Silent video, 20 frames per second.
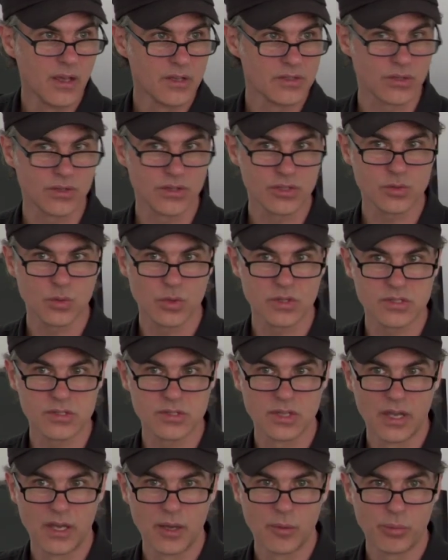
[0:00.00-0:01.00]
So this
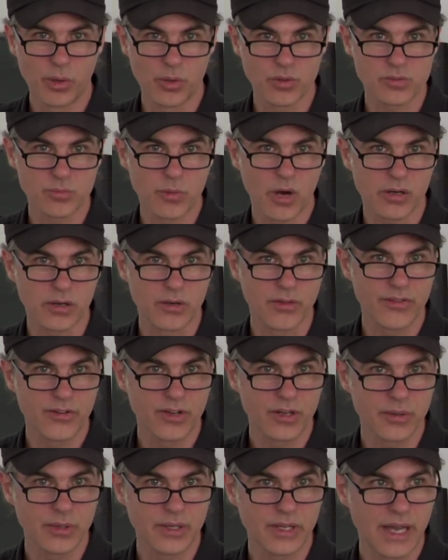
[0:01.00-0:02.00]
was postmodern
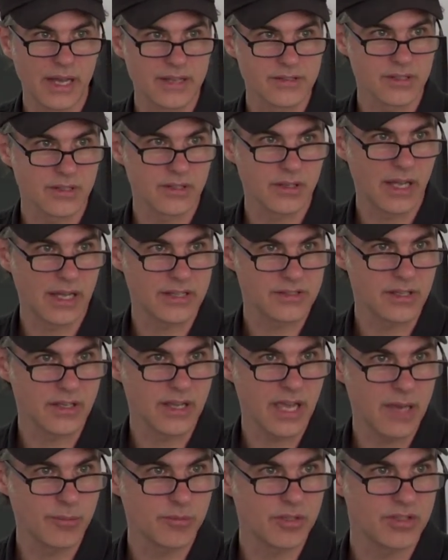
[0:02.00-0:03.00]
theory as it
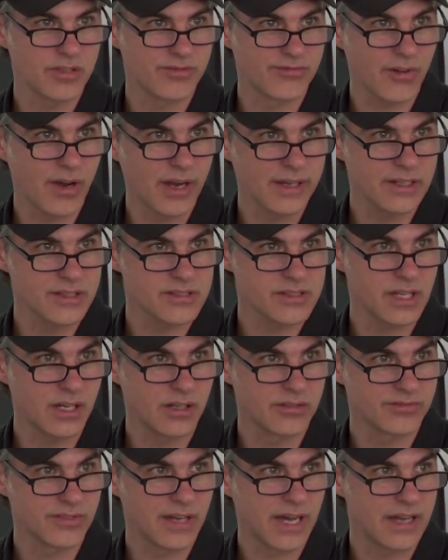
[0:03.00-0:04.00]
came to define
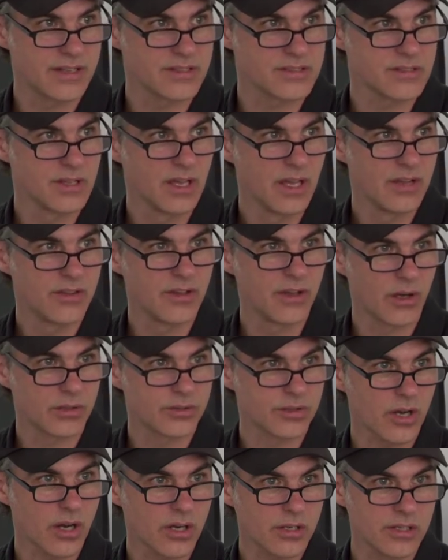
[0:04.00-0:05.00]
itself as the
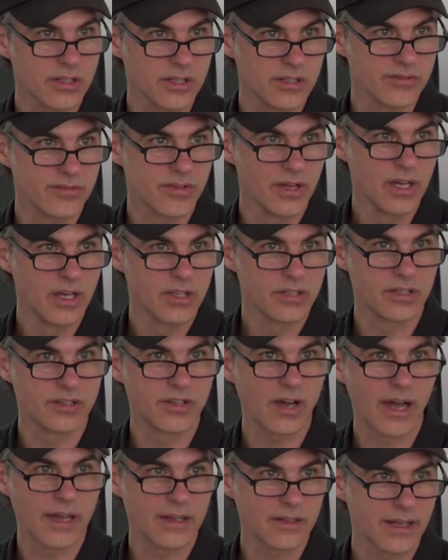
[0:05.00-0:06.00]
alternative to
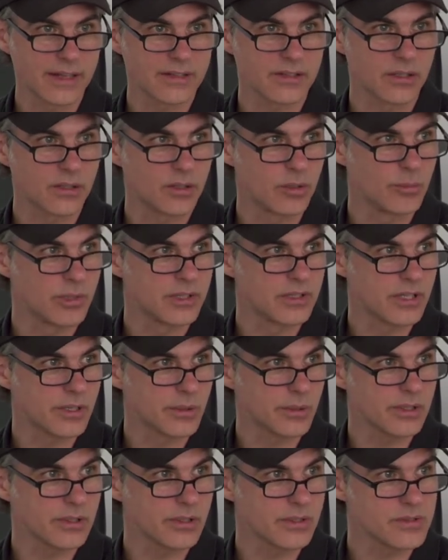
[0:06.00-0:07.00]
dialectical
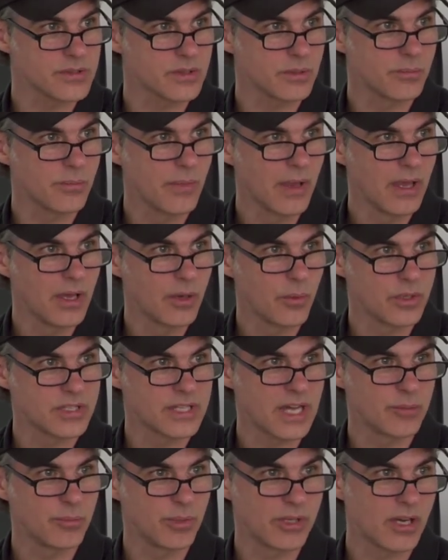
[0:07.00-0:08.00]
materialism,
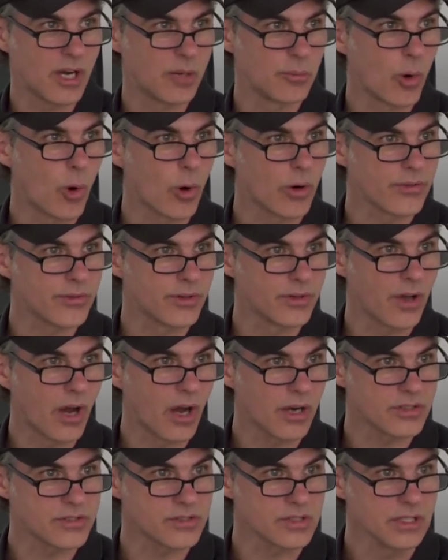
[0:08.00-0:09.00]
which had become
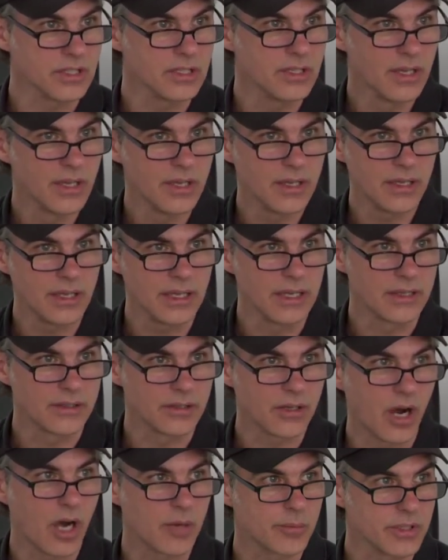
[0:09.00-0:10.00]
orthodoxy
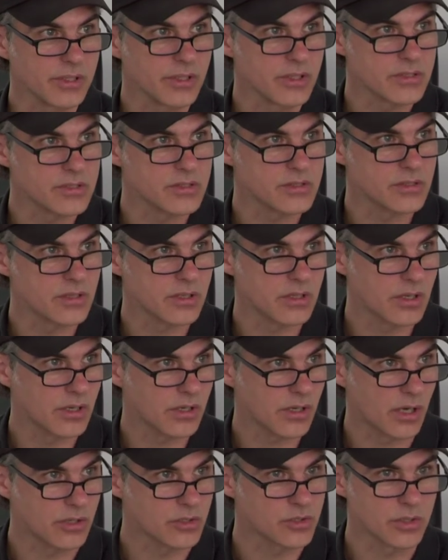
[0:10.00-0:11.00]
in communist
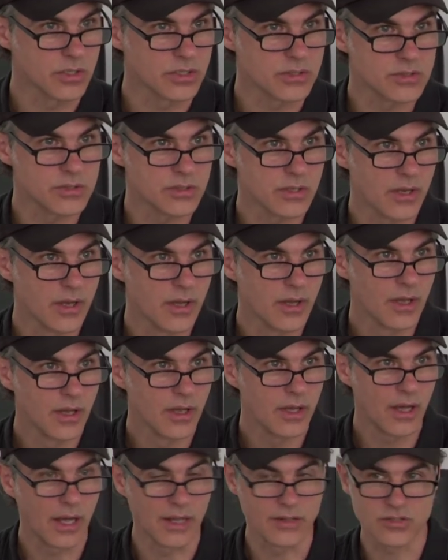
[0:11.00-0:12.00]
countries.
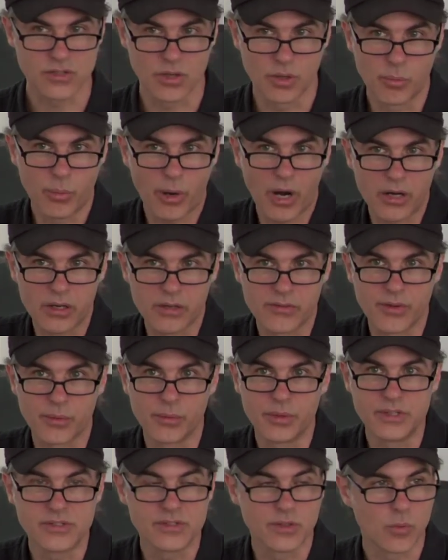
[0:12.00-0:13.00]
And so part of the
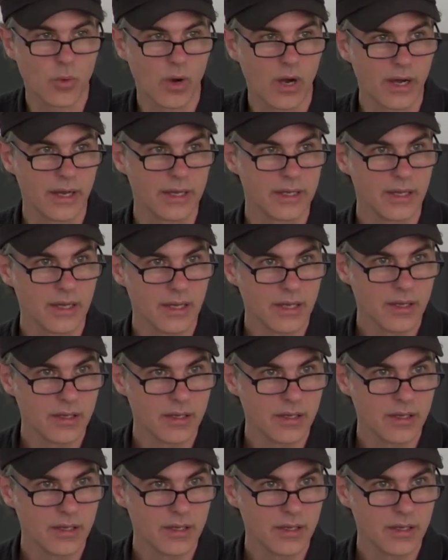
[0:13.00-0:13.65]
reason why